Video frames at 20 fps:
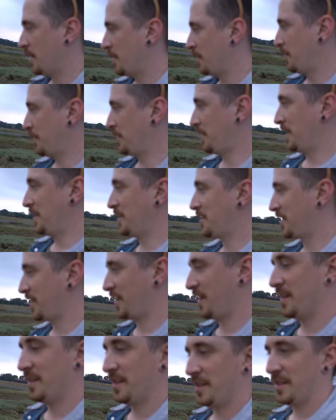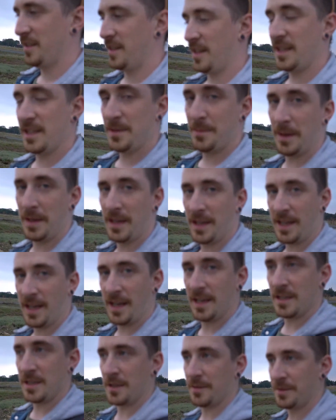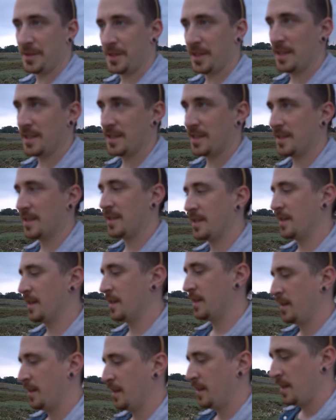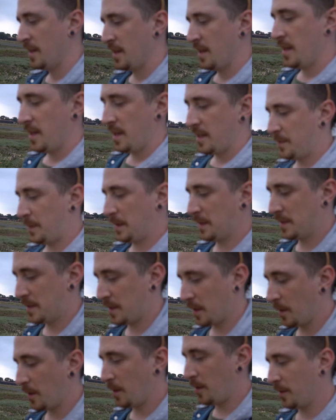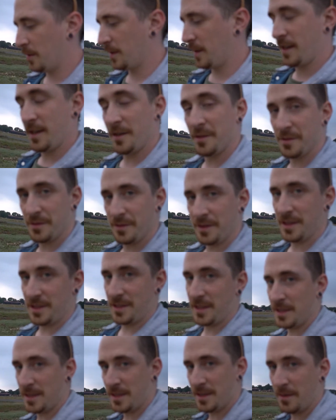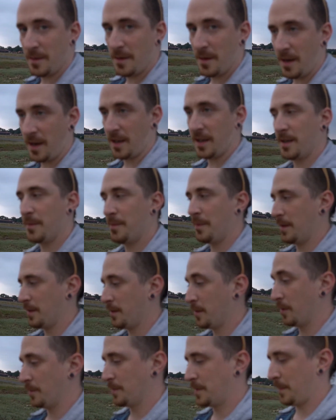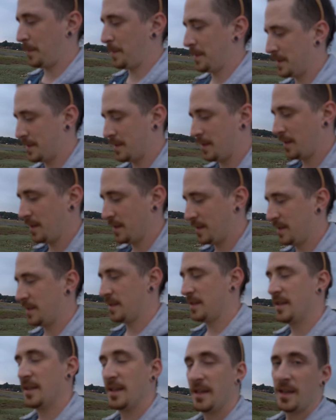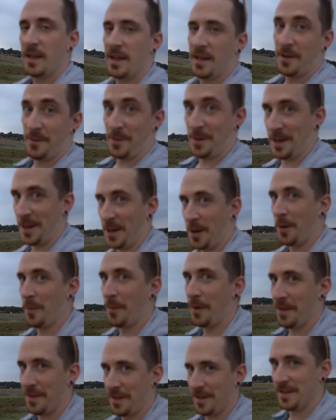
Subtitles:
with Nishka, it's been a case of it's been so long now that she's like been cooped up inside in really hot weather.